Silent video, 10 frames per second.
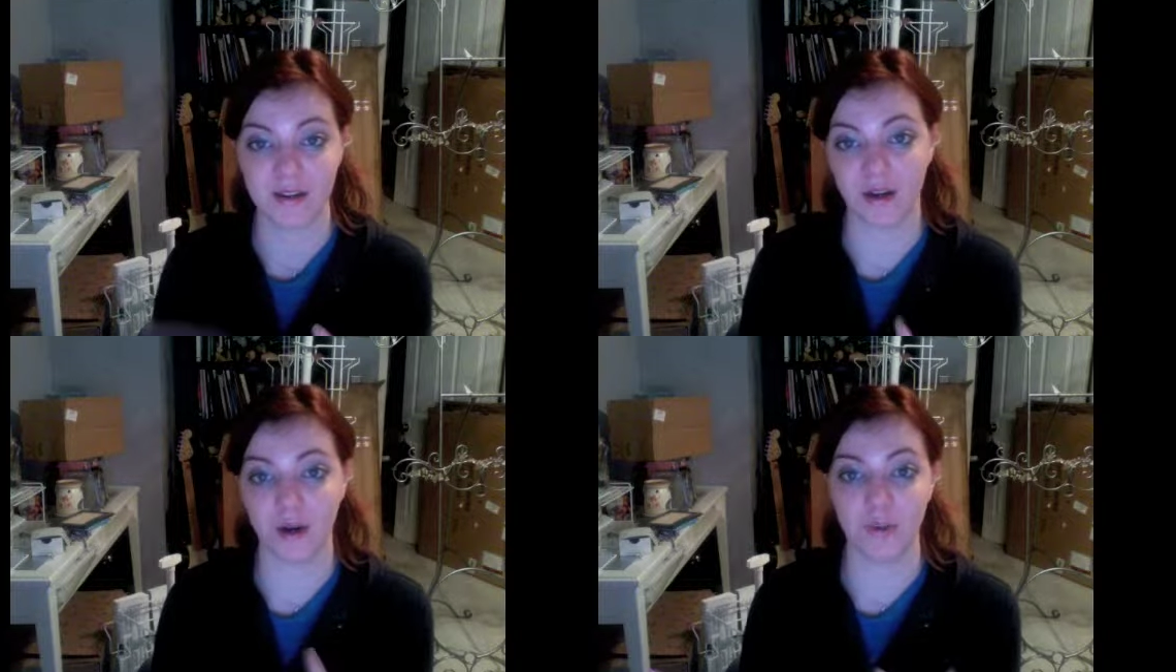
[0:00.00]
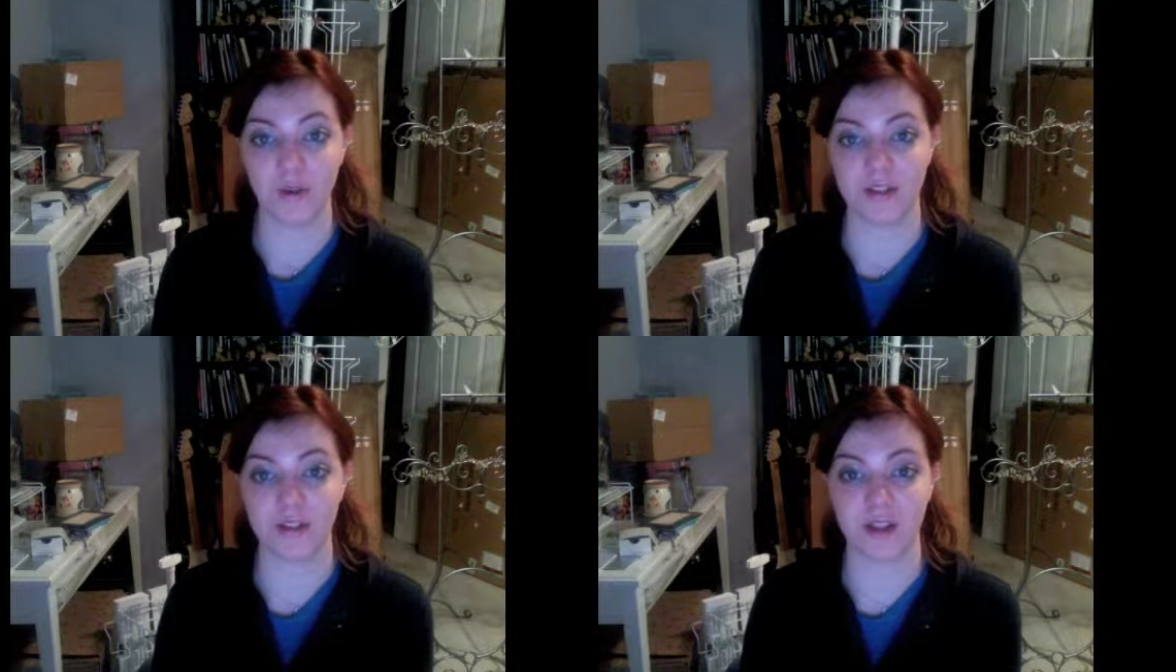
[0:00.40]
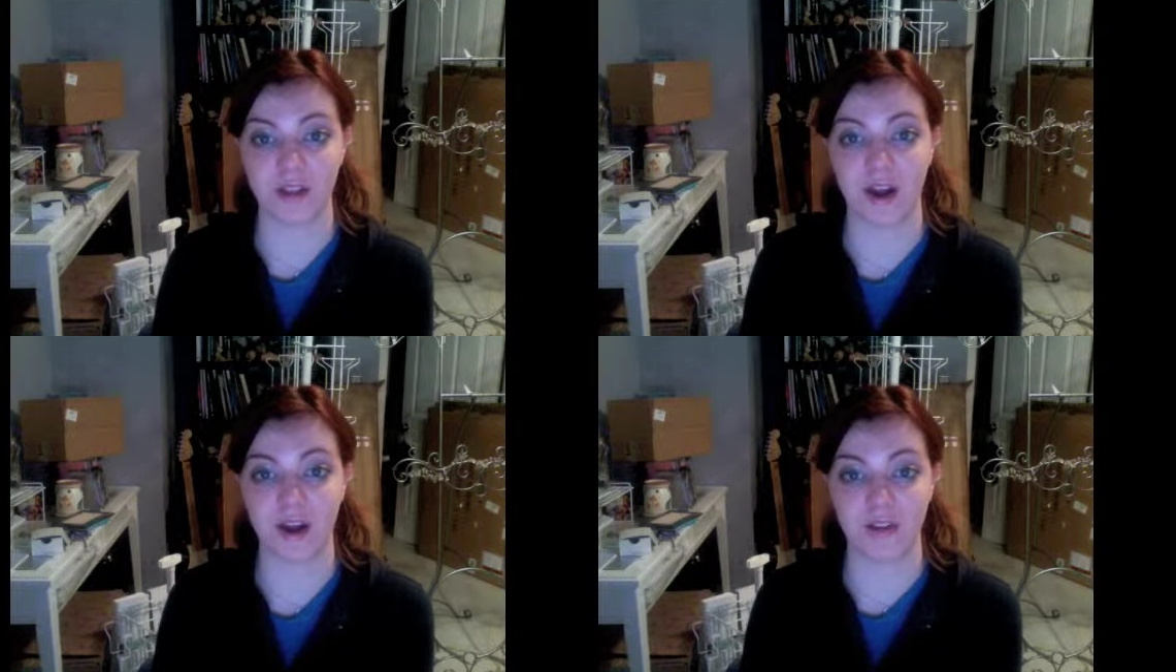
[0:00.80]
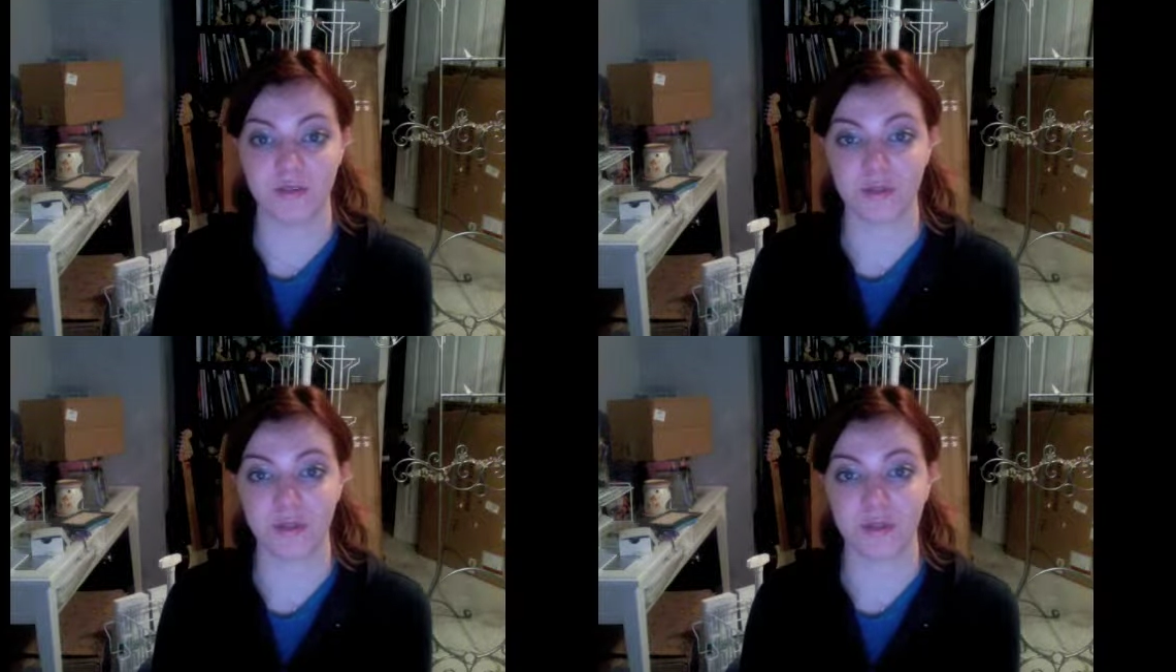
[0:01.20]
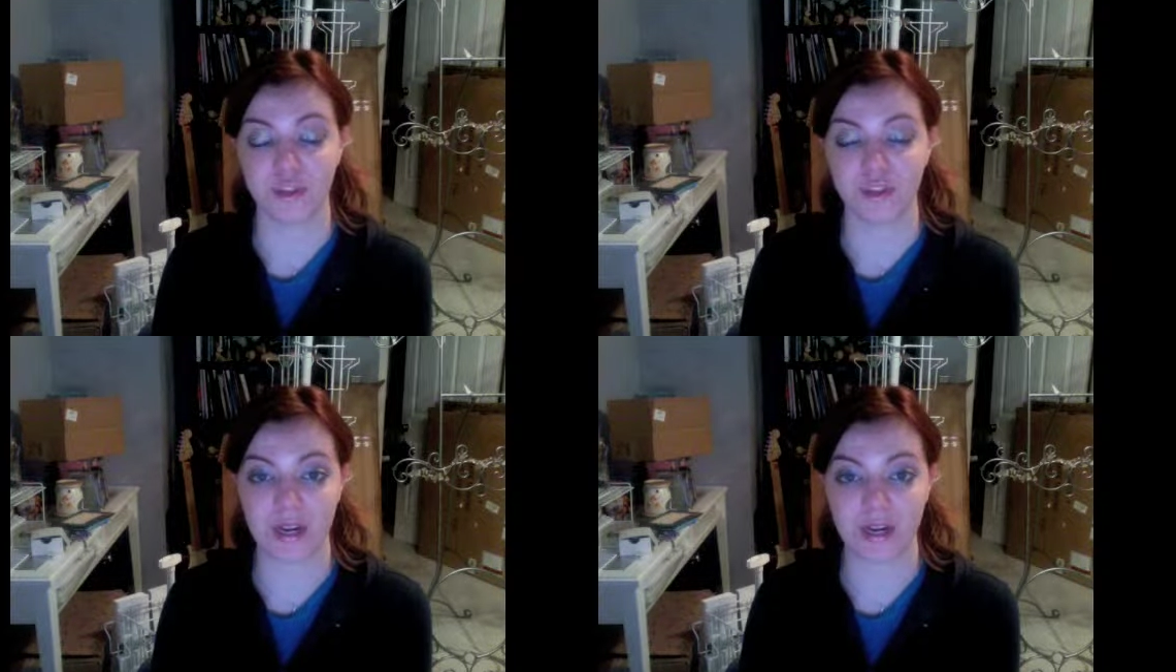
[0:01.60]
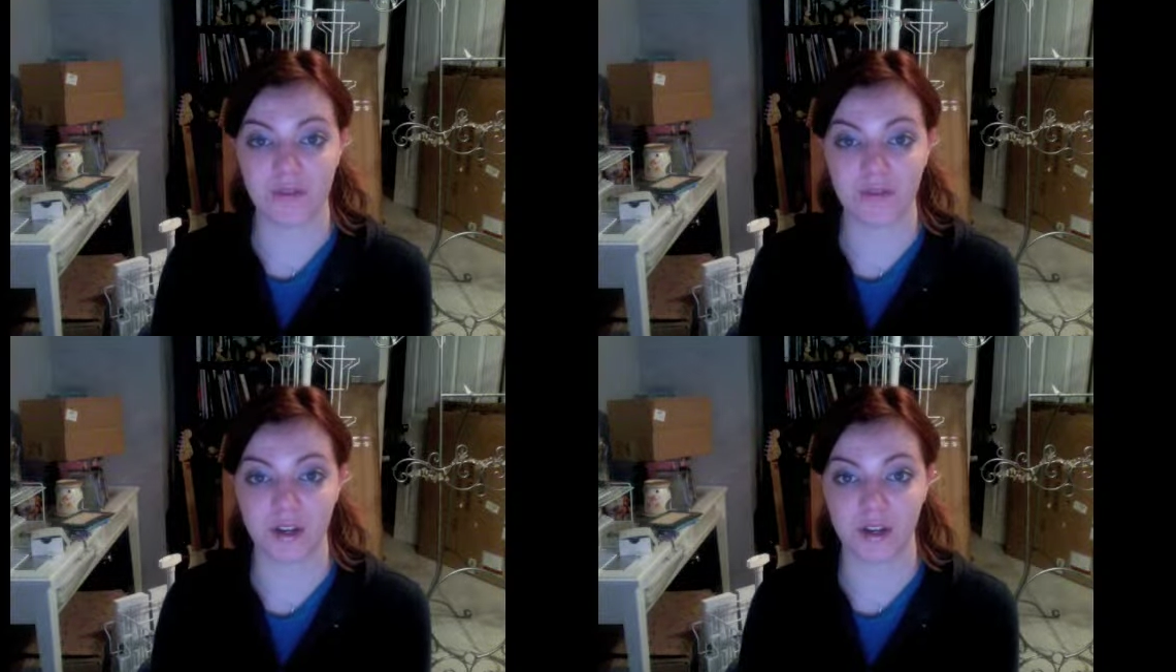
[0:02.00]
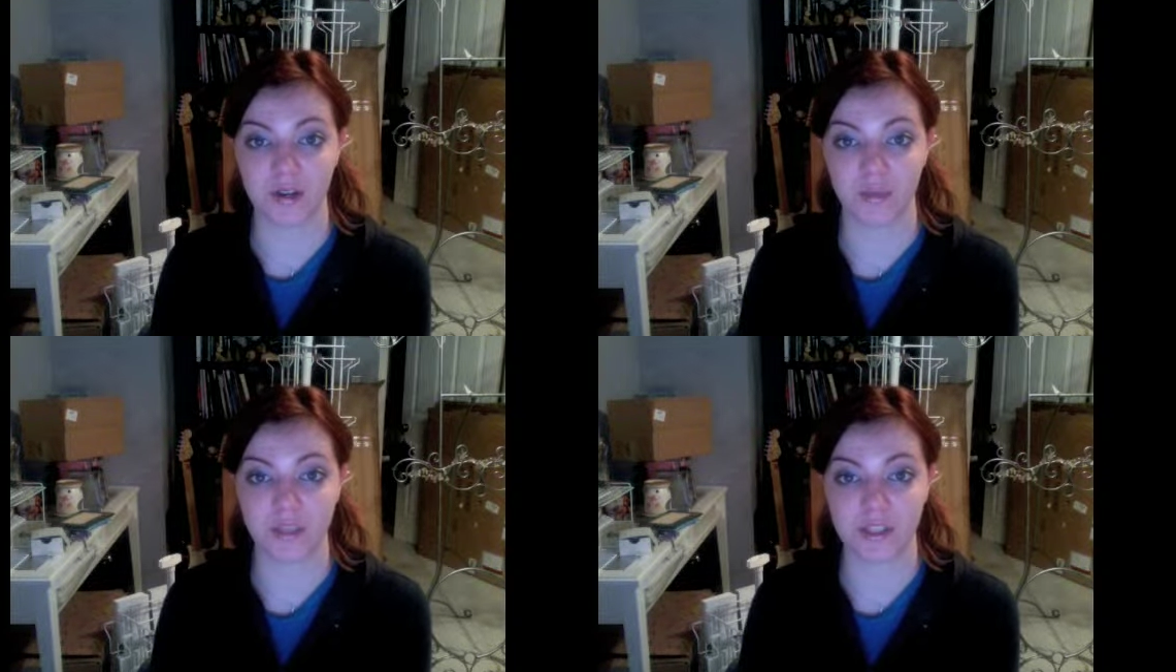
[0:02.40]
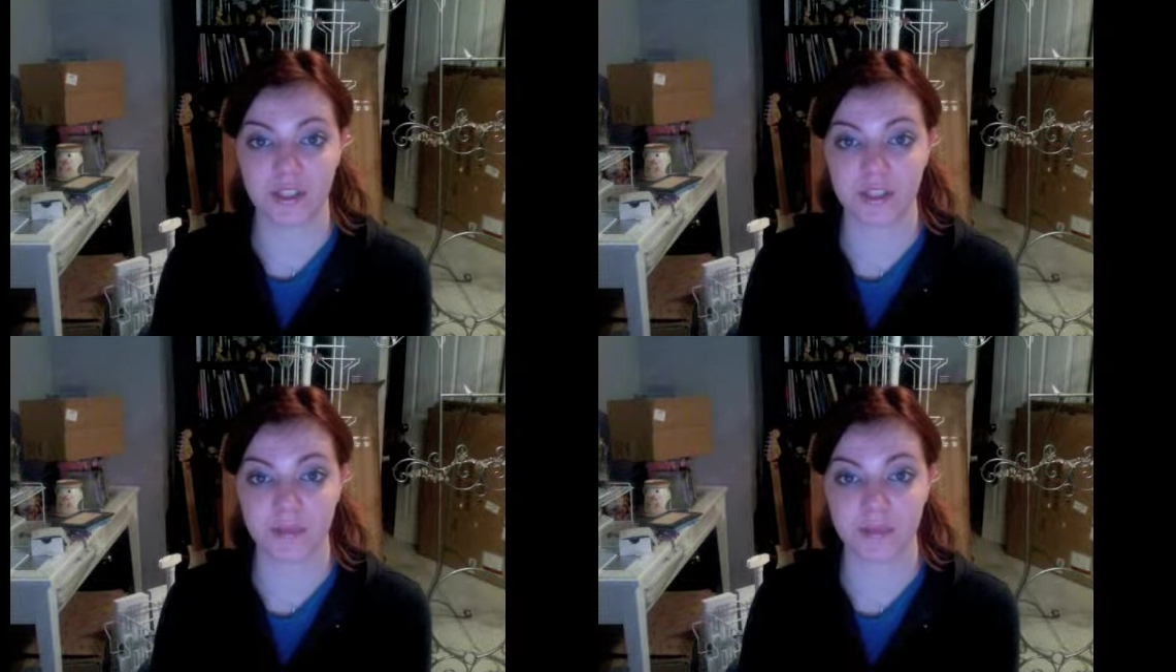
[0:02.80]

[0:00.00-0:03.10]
I want to sell off or trade for other books just